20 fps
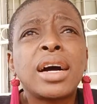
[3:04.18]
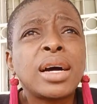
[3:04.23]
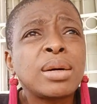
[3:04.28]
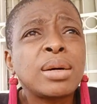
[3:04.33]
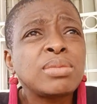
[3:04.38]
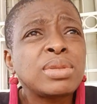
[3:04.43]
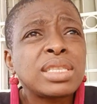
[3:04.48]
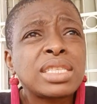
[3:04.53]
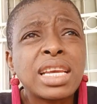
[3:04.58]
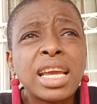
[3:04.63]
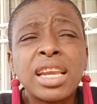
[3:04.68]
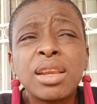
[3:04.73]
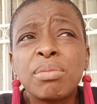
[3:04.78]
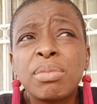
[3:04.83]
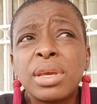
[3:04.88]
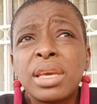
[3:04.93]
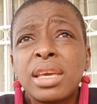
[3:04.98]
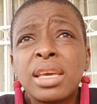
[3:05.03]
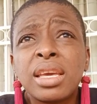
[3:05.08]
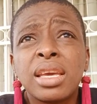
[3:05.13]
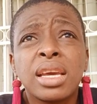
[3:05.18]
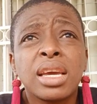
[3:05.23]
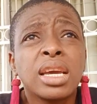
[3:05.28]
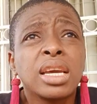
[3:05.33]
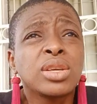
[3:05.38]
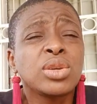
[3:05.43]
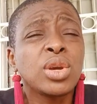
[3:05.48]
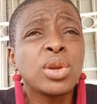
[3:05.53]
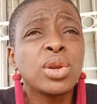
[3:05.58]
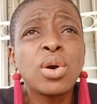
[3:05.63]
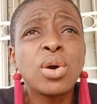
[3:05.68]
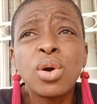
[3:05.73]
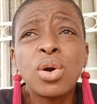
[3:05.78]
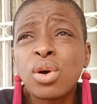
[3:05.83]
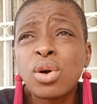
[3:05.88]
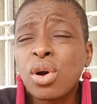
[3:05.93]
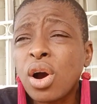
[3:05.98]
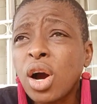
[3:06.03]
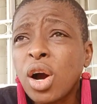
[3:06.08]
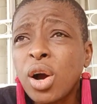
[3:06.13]
send me,
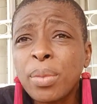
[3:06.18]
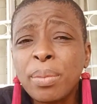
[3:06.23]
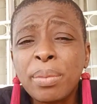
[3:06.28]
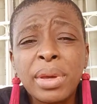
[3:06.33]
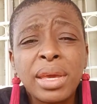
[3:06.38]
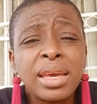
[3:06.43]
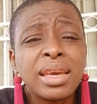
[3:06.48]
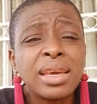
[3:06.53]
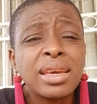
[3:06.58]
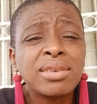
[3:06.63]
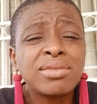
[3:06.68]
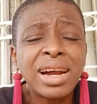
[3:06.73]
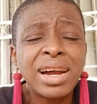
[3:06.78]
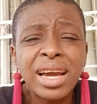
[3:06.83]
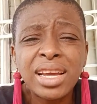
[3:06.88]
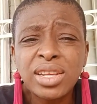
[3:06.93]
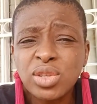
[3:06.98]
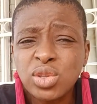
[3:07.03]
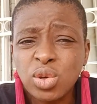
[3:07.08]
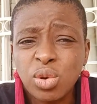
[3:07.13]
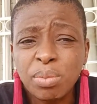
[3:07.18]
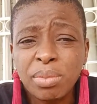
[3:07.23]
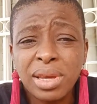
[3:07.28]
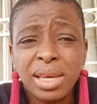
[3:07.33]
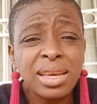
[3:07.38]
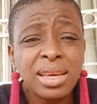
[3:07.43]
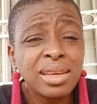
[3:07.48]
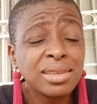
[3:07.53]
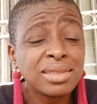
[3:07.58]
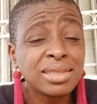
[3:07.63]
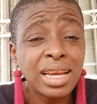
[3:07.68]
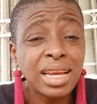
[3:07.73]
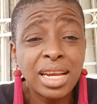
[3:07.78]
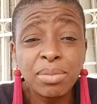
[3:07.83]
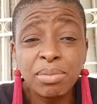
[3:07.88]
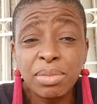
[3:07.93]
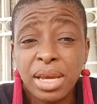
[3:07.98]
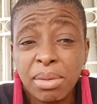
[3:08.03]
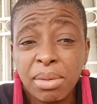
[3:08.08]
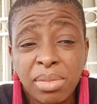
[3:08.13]
call me, write to me,
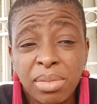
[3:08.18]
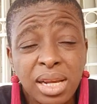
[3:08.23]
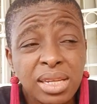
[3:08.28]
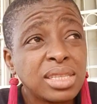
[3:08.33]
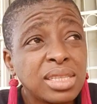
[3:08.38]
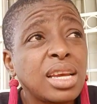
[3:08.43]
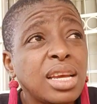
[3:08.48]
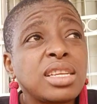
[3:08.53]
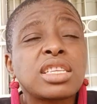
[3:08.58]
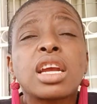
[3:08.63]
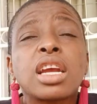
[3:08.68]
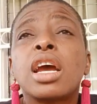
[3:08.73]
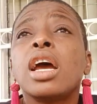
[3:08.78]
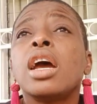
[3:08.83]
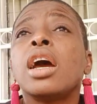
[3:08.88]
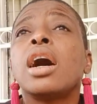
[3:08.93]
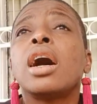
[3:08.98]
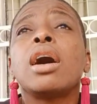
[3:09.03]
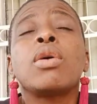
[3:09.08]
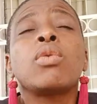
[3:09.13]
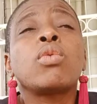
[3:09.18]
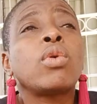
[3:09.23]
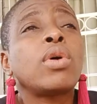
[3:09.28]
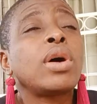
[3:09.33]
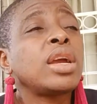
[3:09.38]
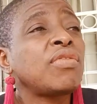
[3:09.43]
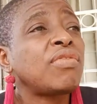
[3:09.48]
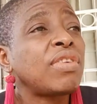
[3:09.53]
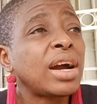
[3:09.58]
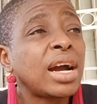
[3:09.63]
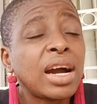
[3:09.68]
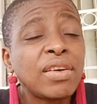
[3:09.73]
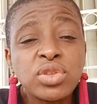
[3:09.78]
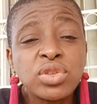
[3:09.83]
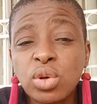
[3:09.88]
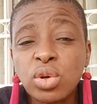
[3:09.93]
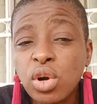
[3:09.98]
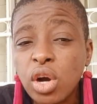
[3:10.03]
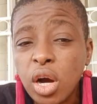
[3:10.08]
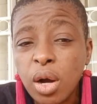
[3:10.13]
send me a message. Well, if I have
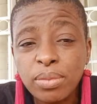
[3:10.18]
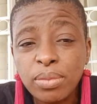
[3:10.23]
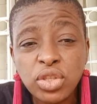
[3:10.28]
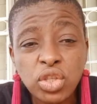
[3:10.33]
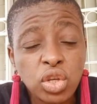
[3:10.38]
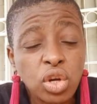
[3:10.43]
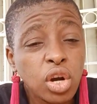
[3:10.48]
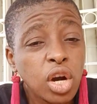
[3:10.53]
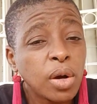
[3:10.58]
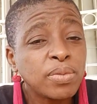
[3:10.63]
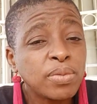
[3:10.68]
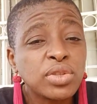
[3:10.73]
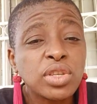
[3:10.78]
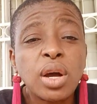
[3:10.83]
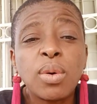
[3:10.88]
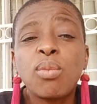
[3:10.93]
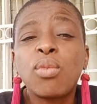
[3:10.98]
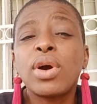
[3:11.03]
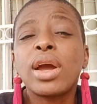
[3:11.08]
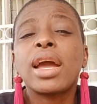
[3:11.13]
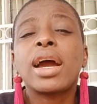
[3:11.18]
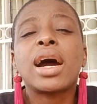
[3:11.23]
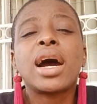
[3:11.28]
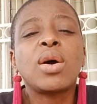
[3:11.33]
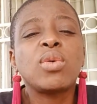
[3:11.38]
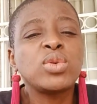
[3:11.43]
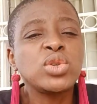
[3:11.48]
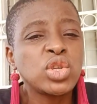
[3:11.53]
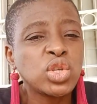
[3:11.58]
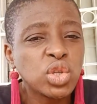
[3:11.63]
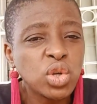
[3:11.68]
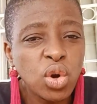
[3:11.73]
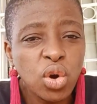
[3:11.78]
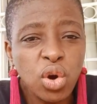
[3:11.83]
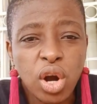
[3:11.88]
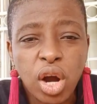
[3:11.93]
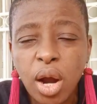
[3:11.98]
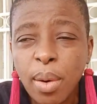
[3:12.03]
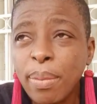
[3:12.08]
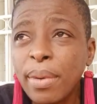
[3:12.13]
to come show up somewhere, I will show
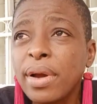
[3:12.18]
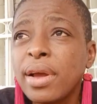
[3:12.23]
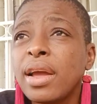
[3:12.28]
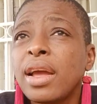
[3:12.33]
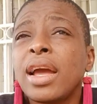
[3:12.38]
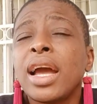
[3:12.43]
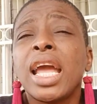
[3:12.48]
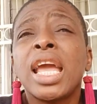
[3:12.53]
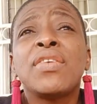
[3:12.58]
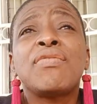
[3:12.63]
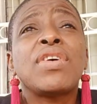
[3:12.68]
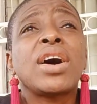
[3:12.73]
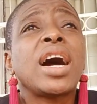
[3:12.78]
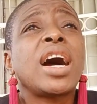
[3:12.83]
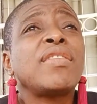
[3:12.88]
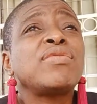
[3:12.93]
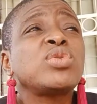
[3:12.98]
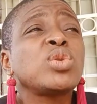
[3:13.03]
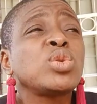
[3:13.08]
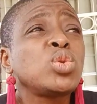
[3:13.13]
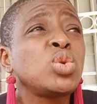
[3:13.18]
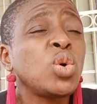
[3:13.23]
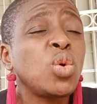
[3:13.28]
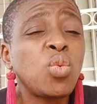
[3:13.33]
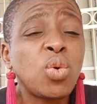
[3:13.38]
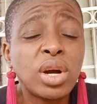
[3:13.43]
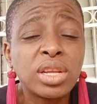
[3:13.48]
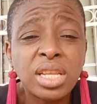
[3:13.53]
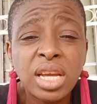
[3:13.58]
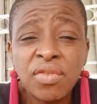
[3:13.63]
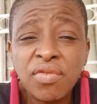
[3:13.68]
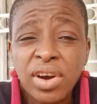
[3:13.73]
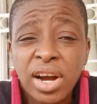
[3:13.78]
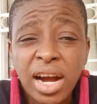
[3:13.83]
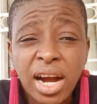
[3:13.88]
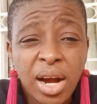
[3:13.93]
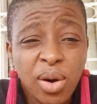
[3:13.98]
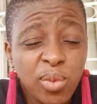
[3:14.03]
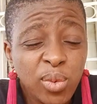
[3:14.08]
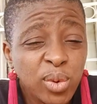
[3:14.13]
up. If I have to do whatever,
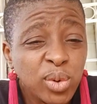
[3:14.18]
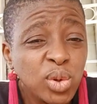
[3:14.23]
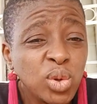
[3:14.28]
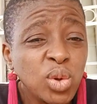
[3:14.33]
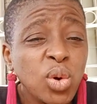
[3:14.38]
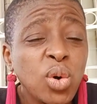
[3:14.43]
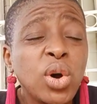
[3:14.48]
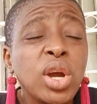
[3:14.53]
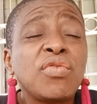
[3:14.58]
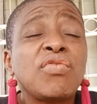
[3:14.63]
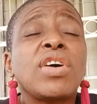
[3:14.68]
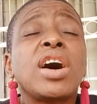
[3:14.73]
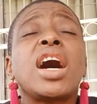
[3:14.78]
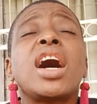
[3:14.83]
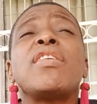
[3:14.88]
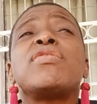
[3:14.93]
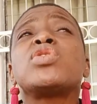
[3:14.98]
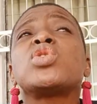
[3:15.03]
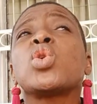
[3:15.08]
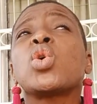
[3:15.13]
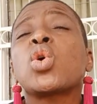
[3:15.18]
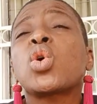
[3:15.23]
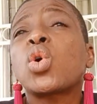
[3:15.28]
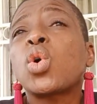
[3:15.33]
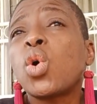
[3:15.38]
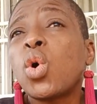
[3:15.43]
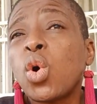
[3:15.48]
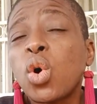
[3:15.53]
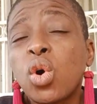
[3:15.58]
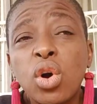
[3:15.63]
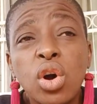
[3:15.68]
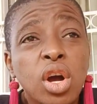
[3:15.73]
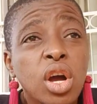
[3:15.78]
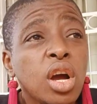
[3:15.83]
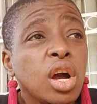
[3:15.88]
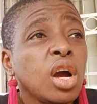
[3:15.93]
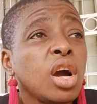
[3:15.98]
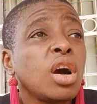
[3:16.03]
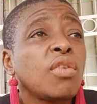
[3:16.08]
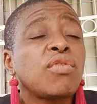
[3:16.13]
I will do. If I have to cook
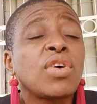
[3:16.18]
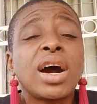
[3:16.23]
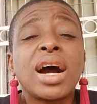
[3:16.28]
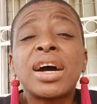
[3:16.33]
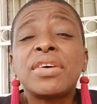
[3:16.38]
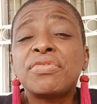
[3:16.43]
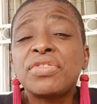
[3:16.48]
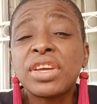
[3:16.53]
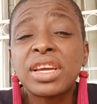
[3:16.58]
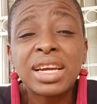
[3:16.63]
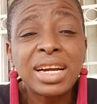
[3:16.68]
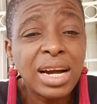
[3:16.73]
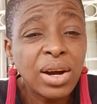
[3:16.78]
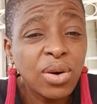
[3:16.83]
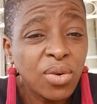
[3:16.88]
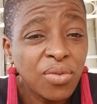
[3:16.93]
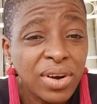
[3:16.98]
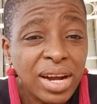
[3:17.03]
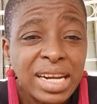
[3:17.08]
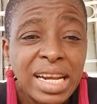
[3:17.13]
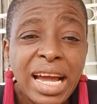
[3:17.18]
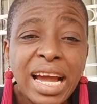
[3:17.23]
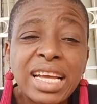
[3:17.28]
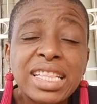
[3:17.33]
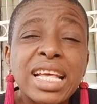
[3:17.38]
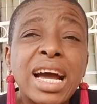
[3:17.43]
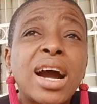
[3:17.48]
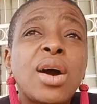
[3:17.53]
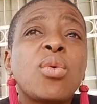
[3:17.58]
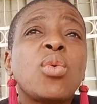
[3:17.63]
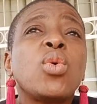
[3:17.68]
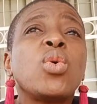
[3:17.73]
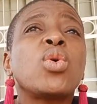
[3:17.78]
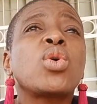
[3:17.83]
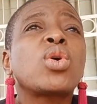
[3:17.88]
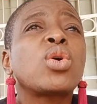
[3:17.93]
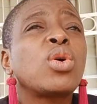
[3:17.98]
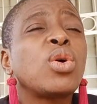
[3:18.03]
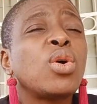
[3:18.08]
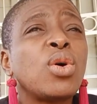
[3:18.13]
for Africa overnight, I will
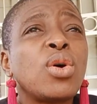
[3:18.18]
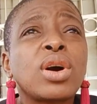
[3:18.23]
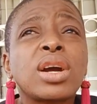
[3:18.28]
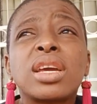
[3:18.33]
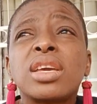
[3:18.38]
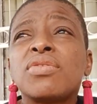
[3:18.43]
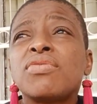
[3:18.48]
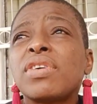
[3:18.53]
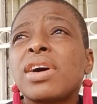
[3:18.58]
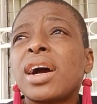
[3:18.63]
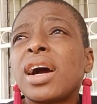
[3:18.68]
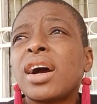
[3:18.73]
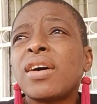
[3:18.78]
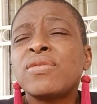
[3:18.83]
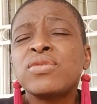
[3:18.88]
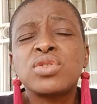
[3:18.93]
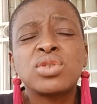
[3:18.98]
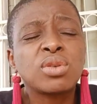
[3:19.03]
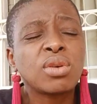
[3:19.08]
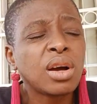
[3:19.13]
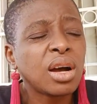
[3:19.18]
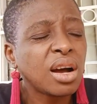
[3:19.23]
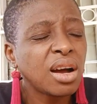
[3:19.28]
cook. If I have to,